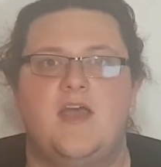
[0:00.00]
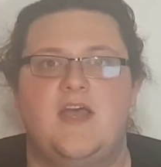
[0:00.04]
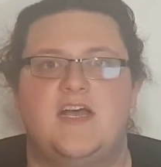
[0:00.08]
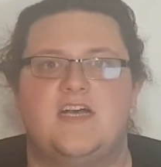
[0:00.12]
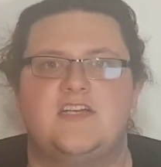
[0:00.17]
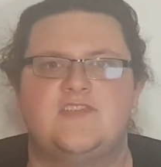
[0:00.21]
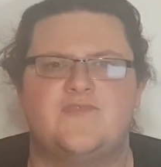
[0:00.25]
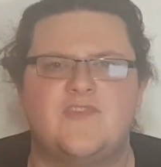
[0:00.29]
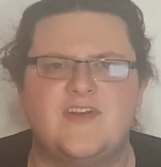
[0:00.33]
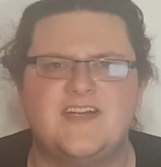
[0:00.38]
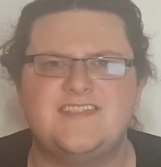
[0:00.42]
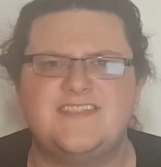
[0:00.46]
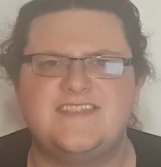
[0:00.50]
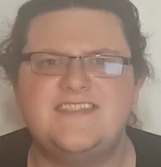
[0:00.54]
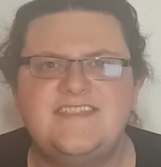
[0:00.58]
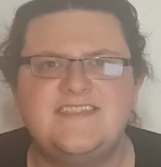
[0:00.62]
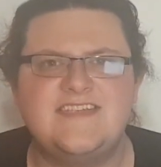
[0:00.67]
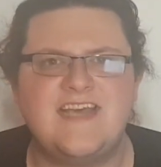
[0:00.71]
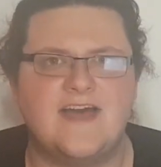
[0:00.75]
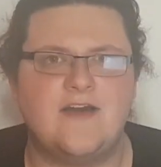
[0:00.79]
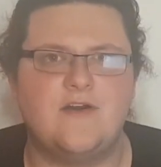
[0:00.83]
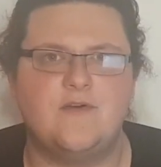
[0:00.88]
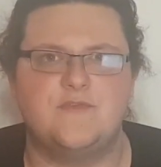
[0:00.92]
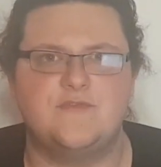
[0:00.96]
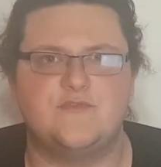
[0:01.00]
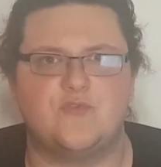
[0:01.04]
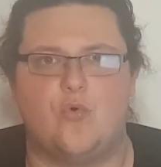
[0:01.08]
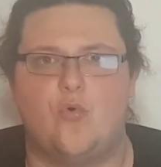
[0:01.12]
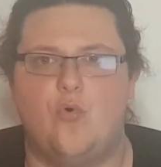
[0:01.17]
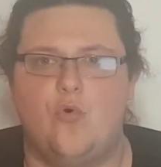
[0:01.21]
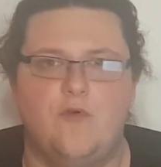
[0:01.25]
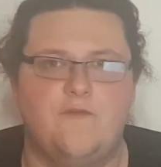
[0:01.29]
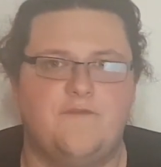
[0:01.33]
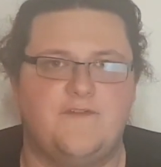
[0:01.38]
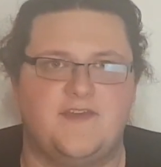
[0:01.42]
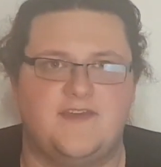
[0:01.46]
As Rusty tells
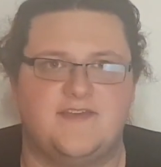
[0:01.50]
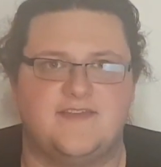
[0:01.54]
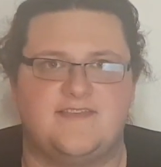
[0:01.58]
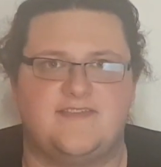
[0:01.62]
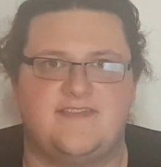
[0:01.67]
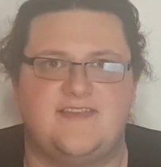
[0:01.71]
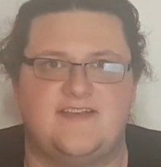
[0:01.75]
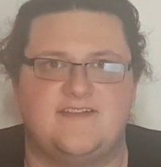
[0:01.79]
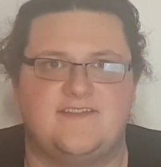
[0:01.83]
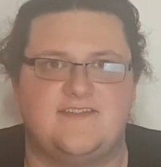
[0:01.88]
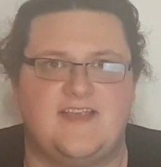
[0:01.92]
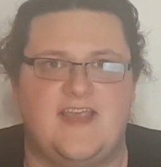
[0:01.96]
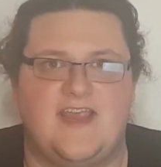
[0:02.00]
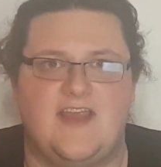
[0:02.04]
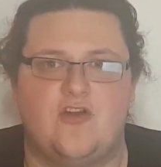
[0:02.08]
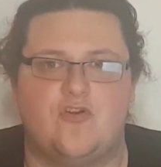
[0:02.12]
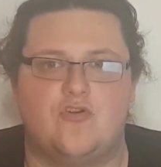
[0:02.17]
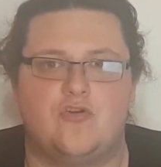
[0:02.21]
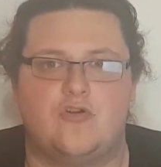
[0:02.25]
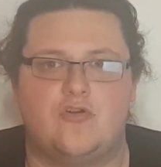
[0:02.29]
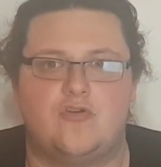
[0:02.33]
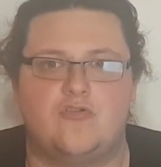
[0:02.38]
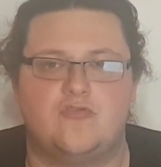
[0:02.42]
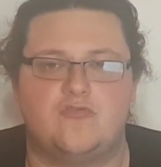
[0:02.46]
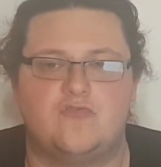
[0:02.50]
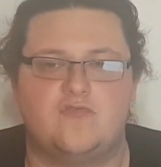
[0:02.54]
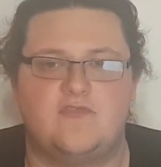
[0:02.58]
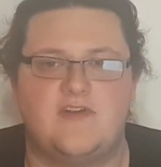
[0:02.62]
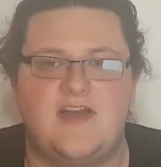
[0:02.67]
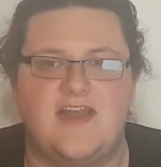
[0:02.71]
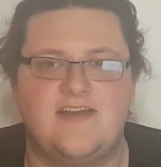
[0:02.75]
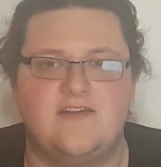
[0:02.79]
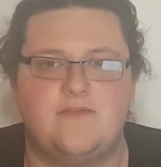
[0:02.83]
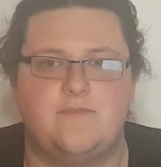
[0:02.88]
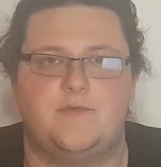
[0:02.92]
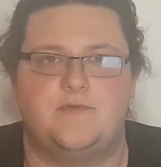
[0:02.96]
Orpheus this
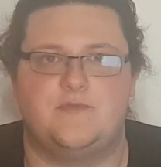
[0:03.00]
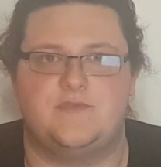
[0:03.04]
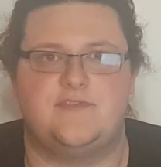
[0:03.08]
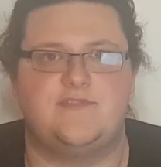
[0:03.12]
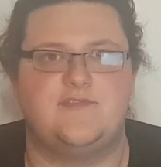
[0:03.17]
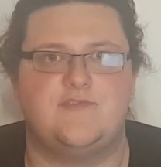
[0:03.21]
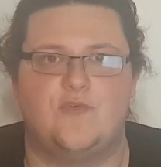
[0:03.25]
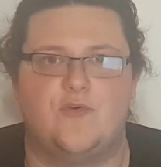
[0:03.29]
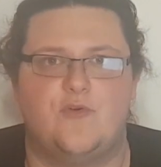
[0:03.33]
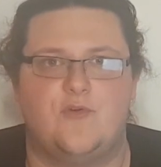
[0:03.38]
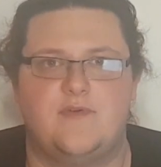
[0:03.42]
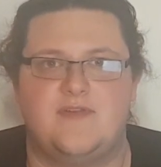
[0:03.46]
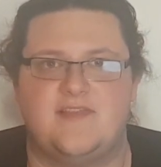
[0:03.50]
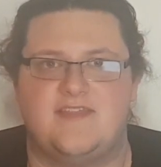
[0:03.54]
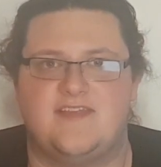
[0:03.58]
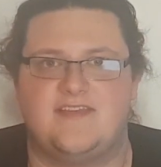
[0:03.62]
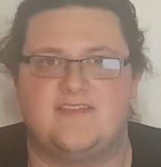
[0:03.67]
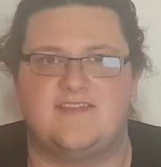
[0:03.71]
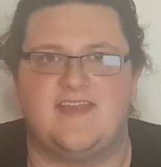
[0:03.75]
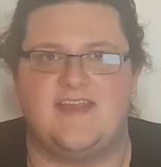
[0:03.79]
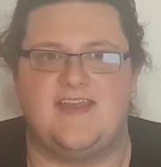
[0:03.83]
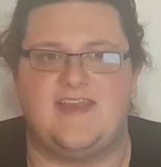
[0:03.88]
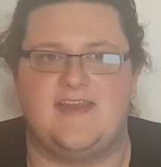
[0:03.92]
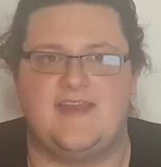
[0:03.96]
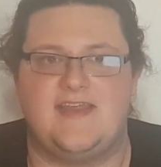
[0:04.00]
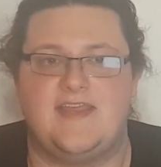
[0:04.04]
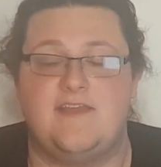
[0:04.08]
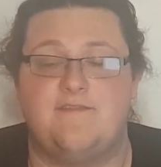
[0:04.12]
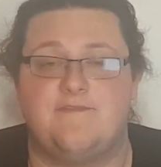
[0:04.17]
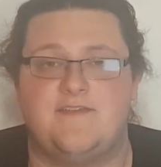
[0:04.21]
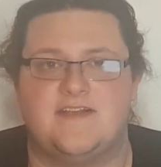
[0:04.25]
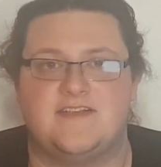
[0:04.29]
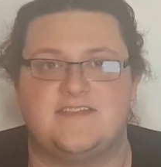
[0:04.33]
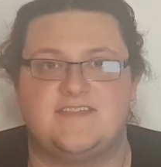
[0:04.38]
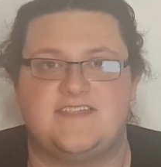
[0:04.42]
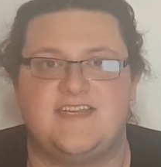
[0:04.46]
incredible story that he
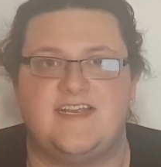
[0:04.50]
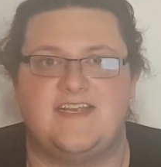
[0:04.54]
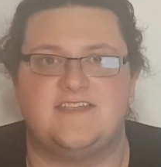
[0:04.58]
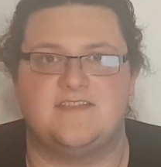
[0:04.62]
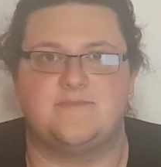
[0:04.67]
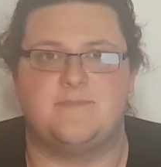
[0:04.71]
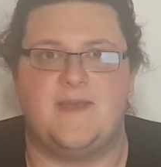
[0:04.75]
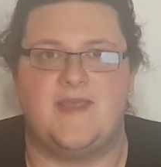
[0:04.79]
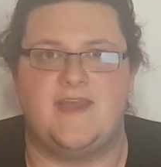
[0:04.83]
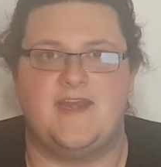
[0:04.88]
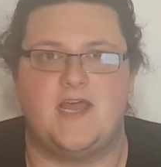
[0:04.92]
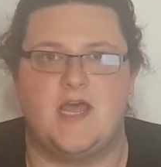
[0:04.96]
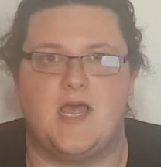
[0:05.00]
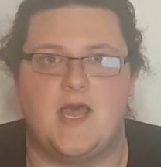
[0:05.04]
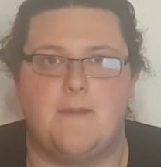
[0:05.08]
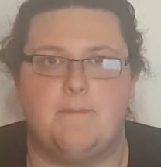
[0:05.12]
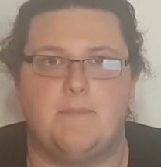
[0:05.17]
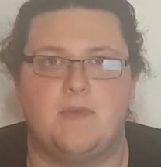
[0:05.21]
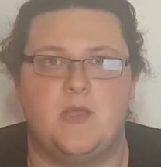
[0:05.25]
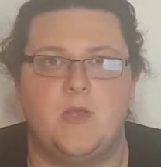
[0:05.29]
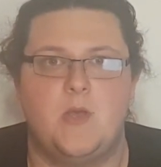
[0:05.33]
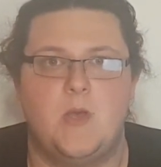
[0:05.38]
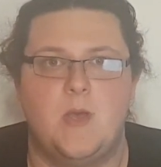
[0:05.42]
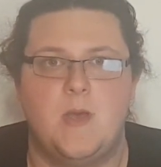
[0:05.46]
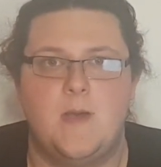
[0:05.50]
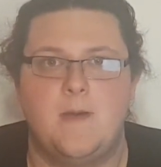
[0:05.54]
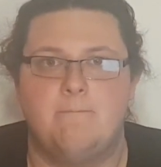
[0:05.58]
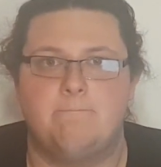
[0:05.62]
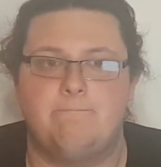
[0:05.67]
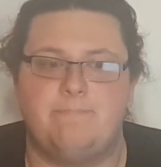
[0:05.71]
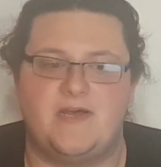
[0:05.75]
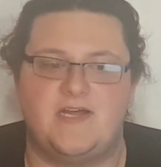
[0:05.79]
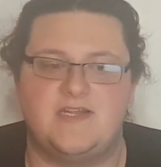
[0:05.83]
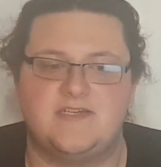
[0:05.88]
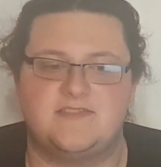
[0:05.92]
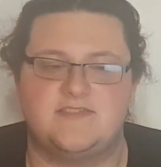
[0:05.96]
thinks Dean's made up,
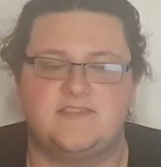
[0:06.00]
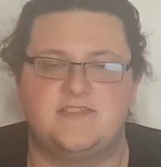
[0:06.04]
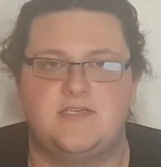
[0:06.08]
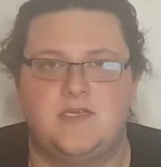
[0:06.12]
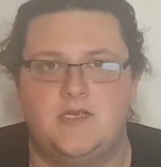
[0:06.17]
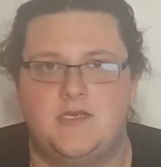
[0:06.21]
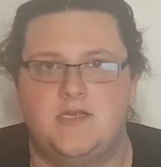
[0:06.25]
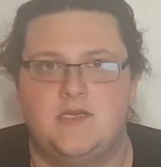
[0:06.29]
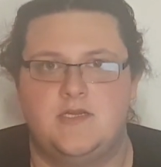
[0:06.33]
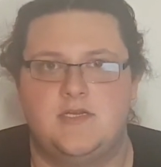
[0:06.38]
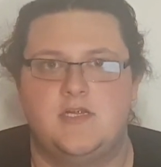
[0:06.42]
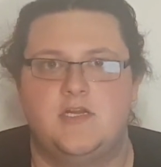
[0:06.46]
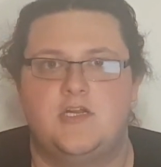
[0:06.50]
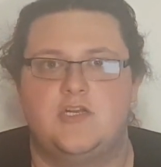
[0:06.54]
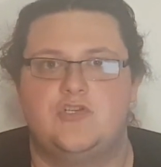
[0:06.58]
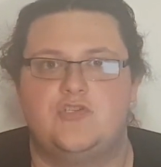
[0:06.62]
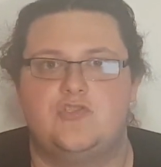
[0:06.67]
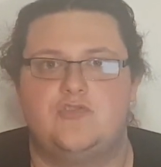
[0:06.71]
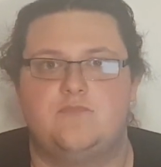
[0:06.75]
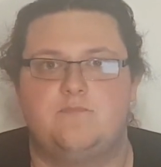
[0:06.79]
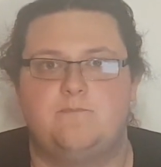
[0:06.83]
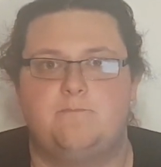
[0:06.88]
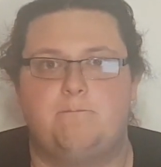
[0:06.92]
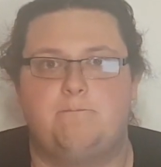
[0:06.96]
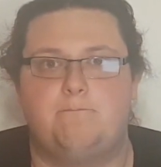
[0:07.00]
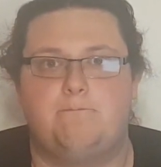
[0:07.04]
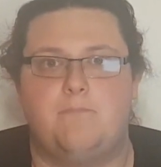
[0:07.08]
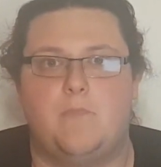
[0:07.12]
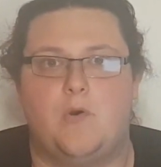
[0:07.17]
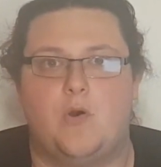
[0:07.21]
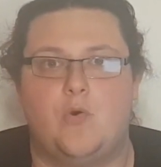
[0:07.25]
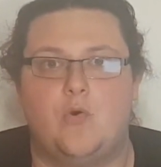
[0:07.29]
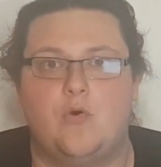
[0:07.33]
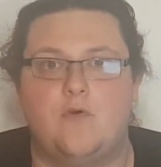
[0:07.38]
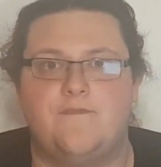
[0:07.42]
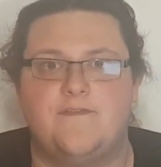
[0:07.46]
but
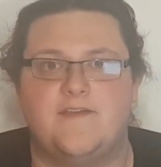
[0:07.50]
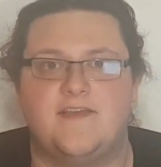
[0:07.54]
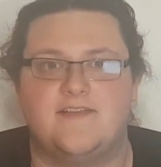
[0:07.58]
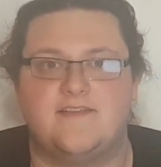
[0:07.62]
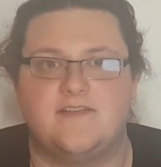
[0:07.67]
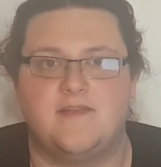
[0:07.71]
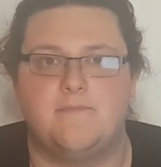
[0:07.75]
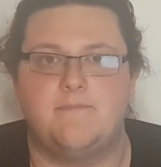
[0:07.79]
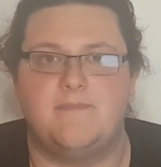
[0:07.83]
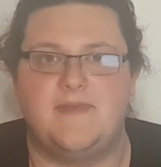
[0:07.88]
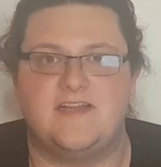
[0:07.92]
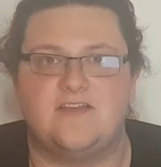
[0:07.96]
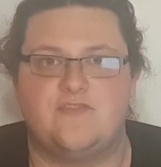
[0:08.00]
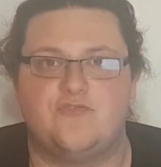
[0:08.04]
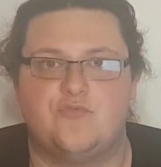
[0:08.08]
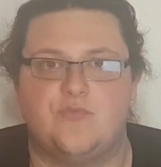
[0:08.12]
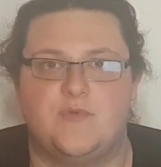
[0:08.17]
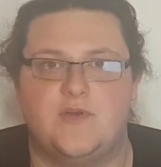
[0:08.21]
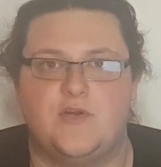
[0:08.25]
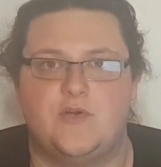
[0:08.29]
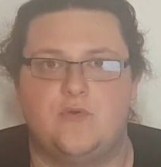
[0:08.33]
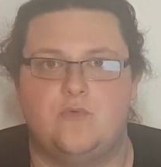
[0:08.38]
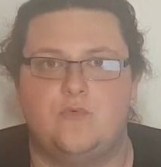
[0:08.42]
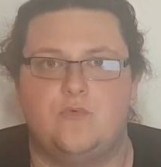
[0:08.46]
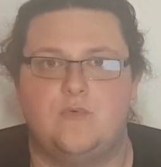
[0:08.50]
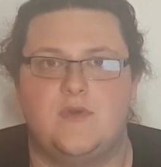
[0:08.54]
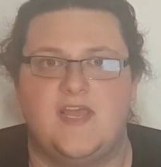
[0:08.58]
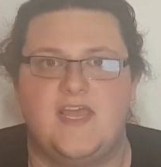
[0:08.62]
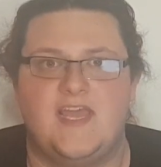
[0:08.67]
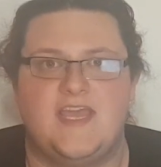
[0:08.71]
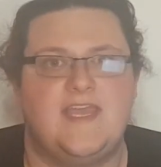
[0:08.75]
Orpheus admits to it at all.